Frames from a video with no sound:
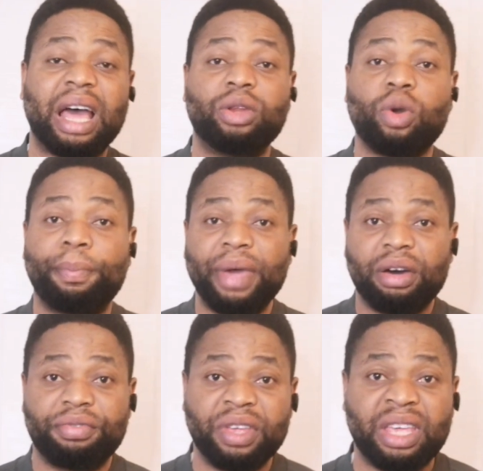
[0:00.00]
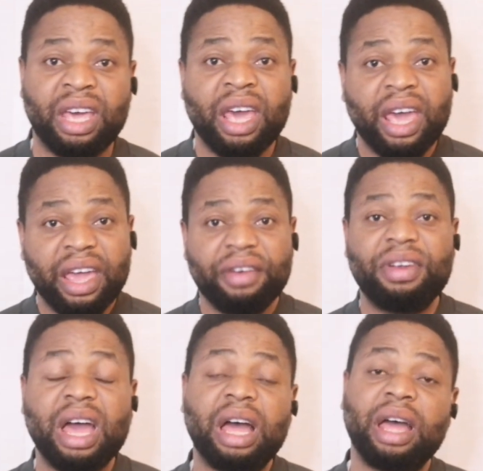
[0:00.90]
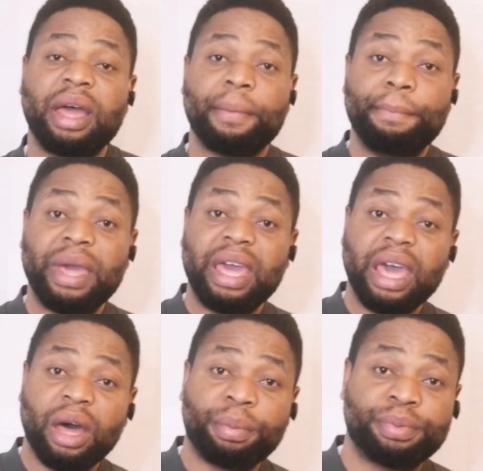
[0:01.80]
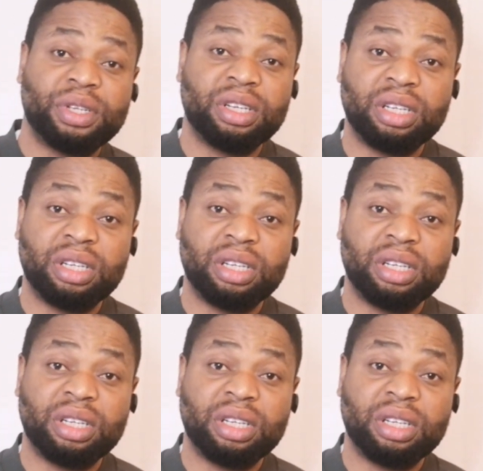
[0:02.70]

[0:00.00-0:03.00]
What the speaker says: and your pelvic area may help